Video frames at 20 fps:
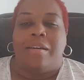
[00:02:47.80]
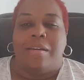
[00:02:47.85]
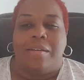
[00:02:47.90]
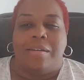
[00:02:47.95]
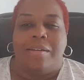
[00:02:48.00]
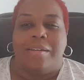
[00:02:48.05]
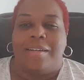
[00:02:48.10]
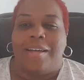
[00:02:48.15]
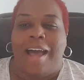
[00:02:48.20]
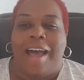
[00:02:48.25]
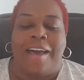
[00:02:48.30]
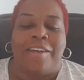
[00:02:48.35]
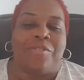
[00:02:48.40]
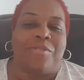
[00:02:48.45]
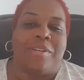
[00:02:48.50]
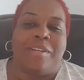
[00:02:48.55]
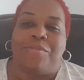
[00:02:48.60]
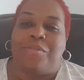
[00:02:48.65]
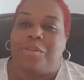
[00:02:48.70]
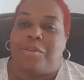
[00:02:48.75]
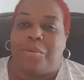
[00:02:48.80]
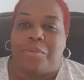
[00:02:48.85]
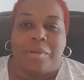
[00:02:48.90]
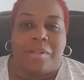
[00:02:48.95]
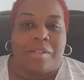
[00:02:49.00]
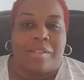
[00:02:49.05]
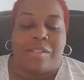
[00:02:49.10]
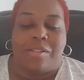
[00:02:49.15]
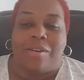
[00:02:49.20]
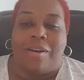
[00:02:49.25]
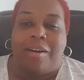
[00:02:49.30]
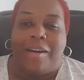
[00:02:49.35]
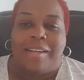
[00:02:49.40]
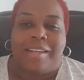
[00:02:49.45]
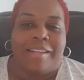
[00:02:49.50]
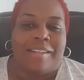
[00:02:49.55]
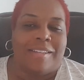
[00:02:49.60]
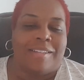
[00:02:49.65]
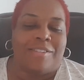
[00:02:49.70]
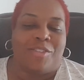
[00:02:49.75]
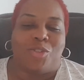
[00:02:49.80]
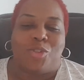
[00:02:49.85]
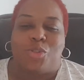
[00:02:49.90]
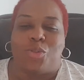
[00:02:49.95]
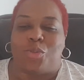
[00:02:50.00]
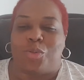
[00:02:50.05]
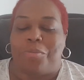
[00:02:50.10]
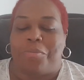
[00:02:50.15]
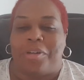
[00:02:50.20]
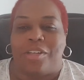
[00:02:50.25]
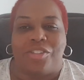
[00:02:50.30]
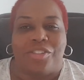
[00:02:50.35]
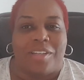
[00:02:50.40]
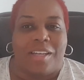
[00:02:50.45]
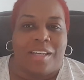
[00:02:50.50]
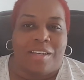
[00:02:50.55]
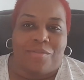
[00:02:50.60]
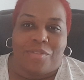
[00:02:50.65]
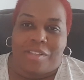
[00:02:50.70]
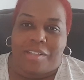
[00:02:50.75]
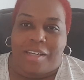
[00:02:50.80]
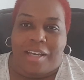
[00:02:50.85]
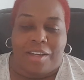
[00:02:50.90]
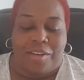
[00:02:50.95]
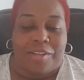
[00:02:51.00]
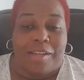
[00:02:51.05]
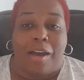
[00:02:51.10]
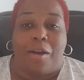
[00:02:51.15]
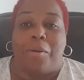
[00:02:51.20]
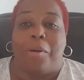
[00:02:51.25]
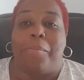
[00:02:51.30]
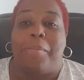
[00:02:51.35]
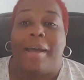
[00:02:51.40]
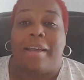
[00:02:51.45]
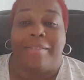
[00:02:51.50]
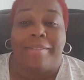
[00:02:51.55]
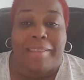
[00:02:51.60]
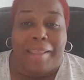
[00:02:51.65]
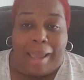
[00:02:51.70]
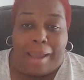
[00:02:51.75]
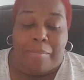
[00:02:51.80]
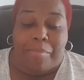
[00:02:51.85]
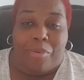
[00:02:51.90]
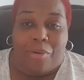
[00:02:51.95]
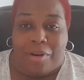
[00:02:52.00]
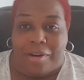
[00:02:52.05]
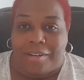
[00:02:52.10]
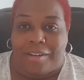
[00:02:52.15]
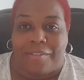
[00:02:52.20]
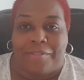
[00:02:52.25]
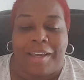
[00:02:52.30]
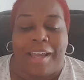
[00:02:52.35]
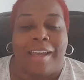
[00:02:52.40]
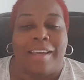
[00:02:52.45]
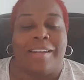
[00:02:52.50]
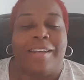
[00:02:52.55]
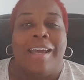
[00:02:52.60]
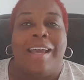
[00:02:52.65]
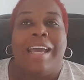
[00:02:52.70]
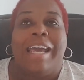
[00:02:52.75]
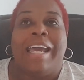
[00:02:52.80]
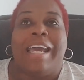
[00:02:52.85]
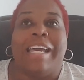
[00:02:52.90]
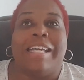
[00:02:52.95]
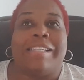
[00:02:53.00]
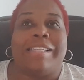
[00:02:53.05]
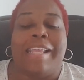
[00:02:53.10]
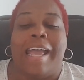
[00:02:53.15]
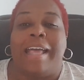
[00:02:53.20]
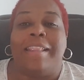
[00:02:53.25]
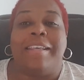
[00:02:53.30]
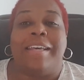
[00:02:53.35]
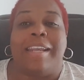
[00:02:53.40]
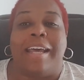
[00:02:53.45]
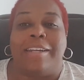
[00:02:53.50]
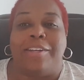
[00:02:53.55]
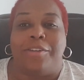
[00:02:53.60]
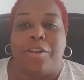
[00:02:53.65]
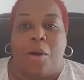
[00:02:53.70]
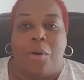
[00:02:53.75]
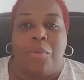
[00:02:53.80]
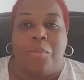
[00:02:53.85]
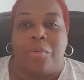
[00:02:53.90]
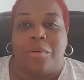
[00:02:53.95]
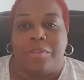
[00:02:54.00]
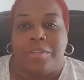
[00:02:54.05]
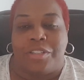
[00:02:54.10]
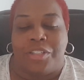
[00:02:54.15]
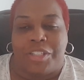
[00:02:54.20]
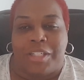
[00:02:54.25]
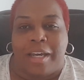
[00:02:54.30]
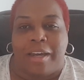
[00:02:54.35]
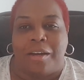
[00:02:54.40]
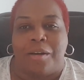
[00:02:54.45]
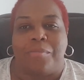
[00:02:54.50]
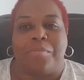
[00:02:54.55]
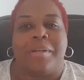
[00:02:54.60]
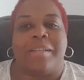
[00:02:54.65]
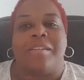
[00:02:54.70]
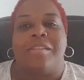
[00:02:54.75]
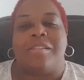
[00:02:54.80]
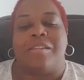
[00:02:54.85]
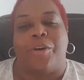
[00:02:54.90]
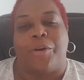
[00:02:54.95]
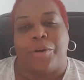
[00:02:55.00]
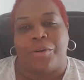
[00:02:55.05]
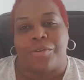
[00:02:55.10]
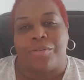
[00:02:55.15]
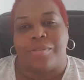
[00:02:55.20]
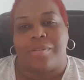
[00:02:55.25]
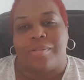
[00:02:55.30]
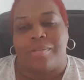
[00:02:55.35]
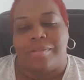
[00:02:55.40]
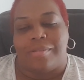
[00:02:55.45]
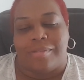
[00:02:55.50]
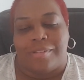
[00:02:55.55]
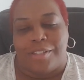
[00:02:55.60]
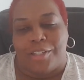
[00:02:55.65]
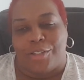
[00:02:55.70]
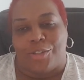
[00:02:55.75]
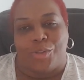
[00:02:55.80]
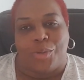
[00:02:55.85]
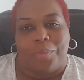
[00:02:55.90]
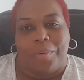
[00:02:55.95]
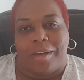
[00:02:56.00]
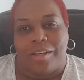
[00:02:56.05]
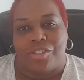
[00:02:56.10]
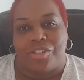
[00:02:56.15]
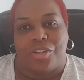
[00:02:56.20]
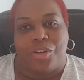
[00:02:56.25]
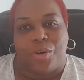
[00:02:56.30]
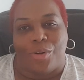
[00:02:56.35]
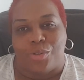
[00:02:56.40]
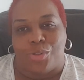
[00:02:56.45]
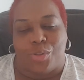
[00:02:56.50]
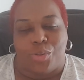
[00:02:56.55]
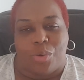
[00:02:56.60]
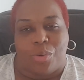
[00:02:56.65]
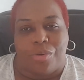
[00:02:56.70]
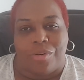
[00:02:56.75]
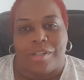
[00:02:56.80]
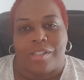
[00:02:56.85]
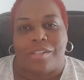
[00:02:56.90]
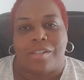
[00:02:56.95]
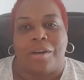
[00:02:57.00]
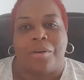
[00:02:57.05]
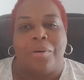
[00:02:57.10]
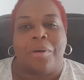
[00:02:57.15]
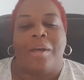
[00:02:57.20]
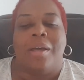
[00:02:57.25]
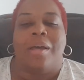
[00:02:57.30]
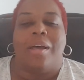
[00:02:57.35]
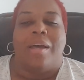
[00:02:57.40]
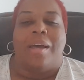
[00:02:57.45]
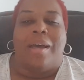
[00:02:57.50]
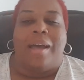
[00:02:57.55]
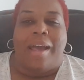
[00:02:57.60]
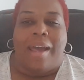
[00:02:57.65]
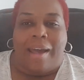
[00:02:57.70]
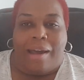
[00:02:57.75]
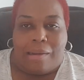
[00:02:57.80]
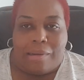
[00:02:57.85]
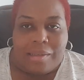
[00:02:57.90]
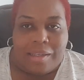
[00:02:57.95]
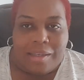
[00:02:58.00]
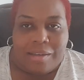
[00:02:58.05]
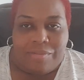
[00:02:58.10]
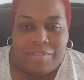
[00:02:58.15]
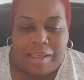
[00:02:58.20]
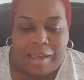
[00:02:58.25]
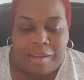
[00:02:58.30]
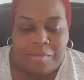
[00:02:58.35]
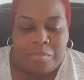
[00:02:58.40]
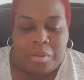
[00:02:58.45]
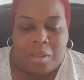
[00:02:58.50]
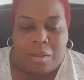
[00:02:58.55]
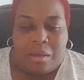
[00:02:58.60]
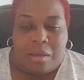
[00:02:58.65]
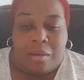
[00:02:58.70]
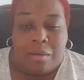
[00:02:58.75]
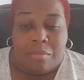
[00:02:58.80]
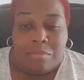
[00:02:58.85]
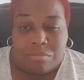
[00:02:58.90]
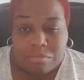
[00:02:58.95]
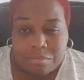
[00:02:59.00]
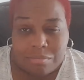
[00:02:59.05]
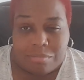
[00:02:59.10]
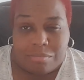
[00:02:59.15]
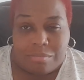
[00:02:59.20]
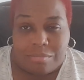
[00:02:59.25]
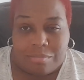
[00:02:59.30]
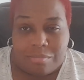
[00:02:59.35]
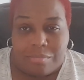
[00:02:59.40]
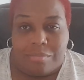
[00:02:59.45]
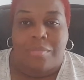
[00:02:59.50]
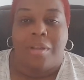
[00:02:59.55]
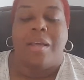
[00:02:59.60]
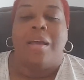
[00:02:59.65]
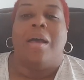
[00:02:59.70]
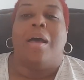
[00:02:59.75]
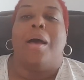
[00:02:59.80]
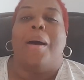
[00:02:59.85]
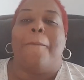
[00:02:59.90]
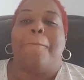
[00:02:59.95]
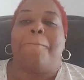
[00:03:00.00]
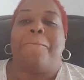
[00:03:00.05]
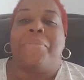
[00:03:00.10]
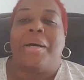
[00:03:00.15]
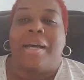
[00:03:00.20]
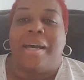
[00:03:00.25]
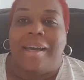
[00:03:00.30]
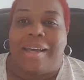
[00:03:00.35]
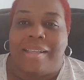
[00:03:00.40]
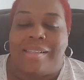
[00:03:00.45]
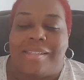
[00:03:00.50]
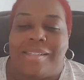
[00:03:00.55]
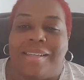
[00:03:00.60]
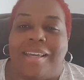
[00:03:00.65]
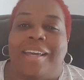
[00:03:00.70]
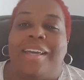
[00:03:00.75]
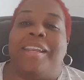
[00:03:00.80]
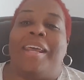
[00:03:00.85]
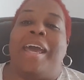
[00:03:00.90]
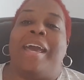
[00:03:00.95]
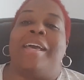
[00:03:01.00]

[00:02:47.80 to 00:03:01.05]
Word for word: I don't even know where to start. it's just too much to even tell y'all about that part of it. And it's not that I don't want to share, but it's her situation, her story. So I'll leave that be. But it